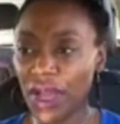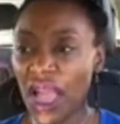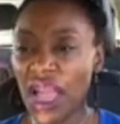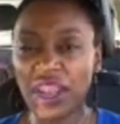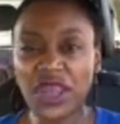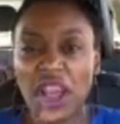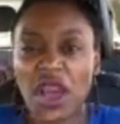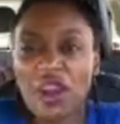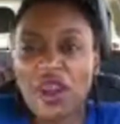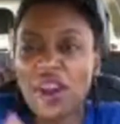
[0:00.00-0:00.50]

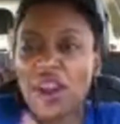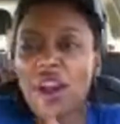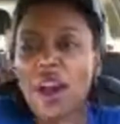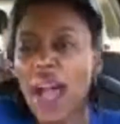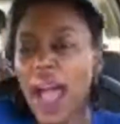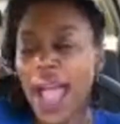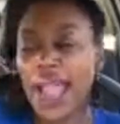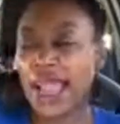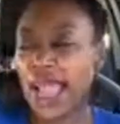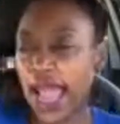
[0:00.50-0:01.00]
No, no, no,
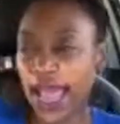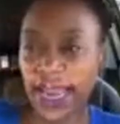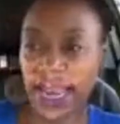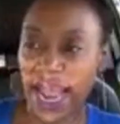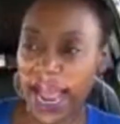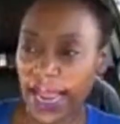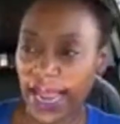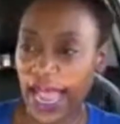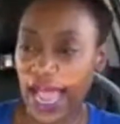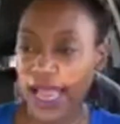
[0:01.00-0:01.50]
I
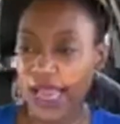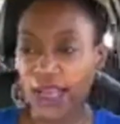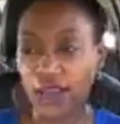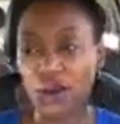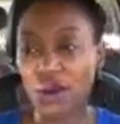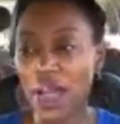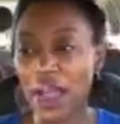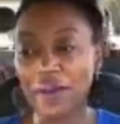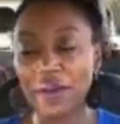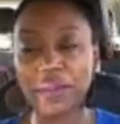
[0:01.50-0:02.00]
got it.
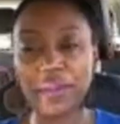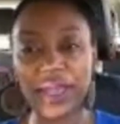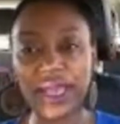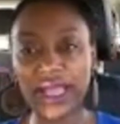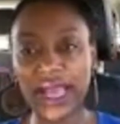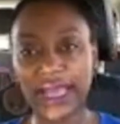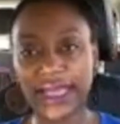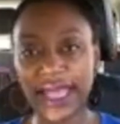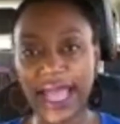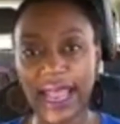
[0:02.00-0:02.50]
Don't ever be
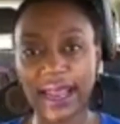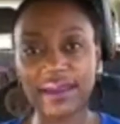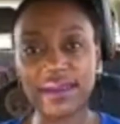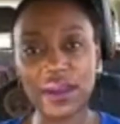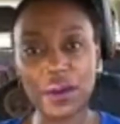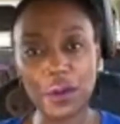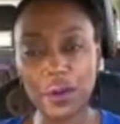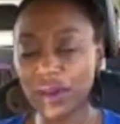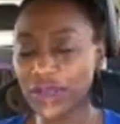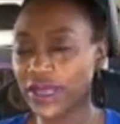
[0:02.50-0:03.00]
like that. If
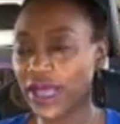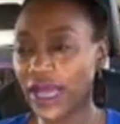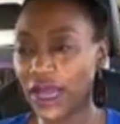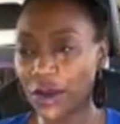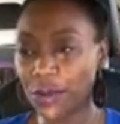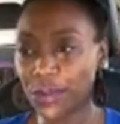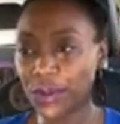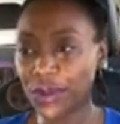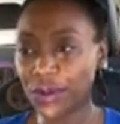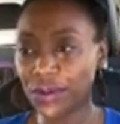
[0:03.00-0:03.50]
someone wants to
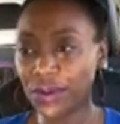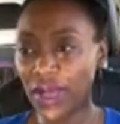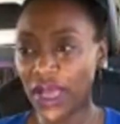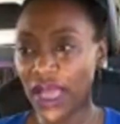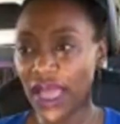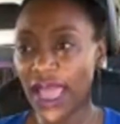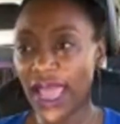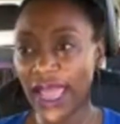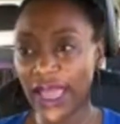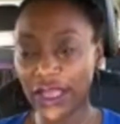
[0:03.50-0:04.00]
help you
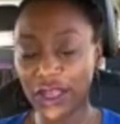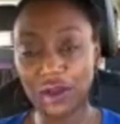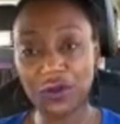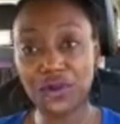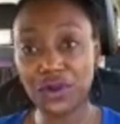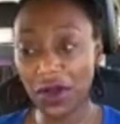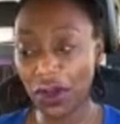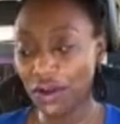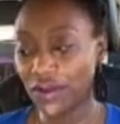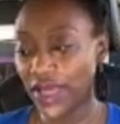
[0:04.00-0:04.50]
and you
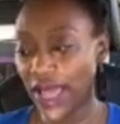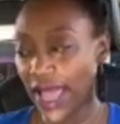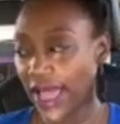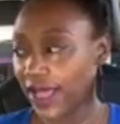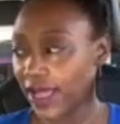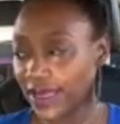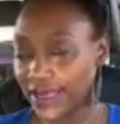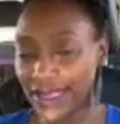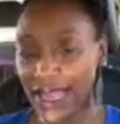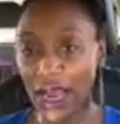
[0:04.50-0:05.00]
know that
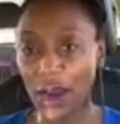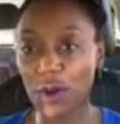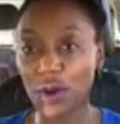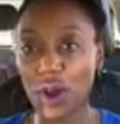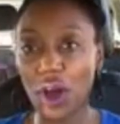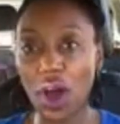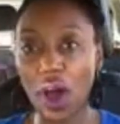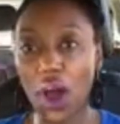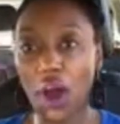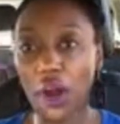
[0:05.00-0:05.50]
it's not going to
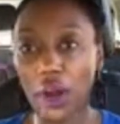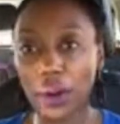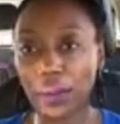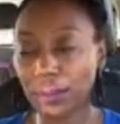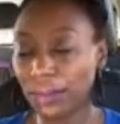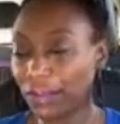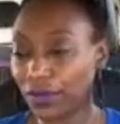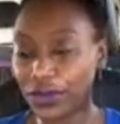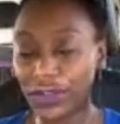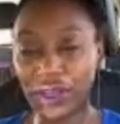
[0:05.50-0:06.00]

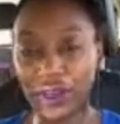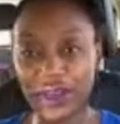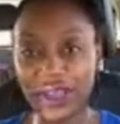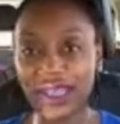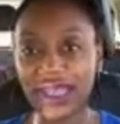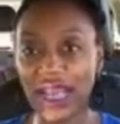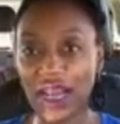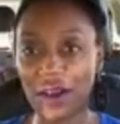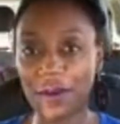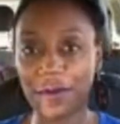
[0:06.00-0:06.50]
harm
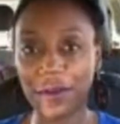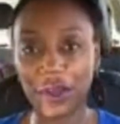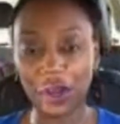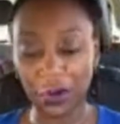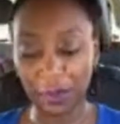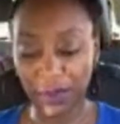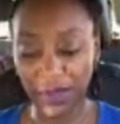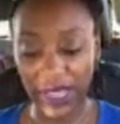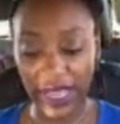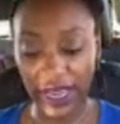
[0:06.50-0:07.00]
yourself, your
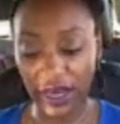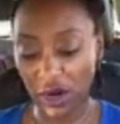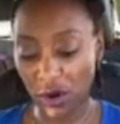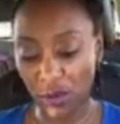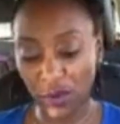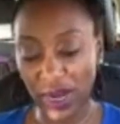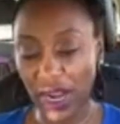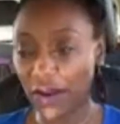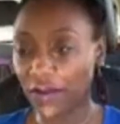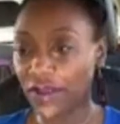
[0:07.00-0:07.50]
plan, or
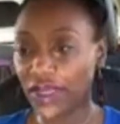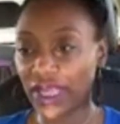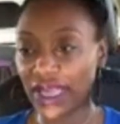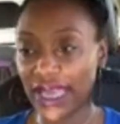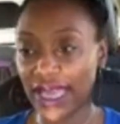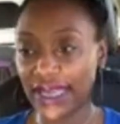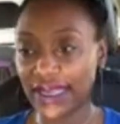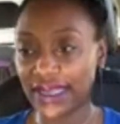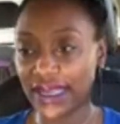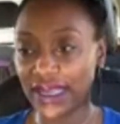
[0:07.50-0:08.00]
whatever the
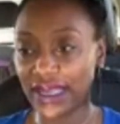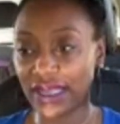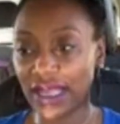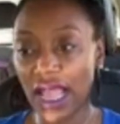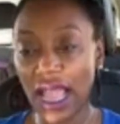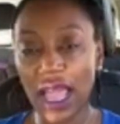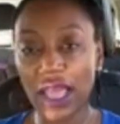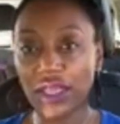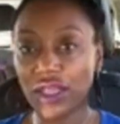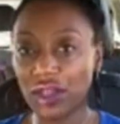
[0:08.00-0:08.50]
case is,
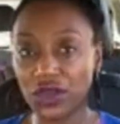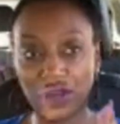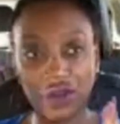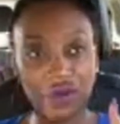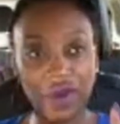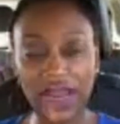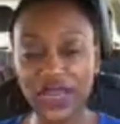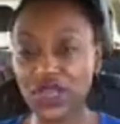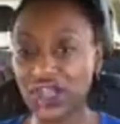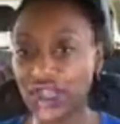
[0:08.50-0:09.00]
the
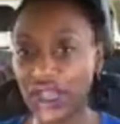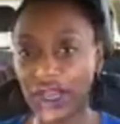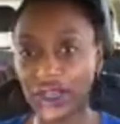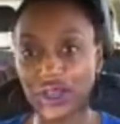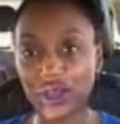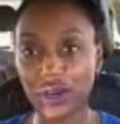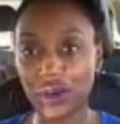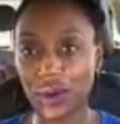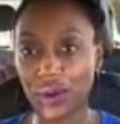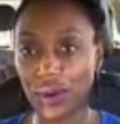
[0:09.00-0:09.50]
direction that
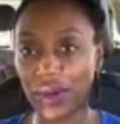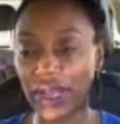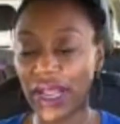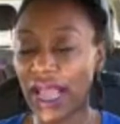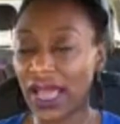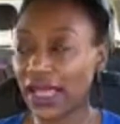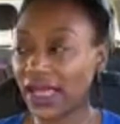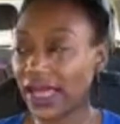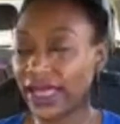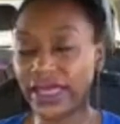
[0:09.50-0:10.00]
you're going,
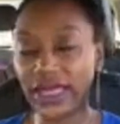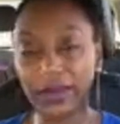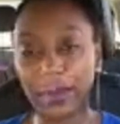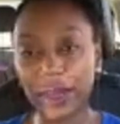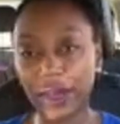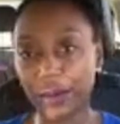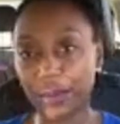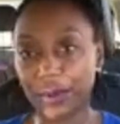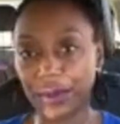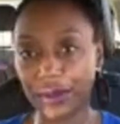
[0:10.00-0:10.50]
let them
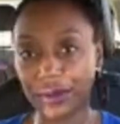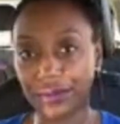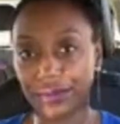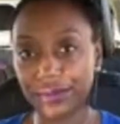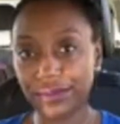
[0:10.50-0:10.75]
help you.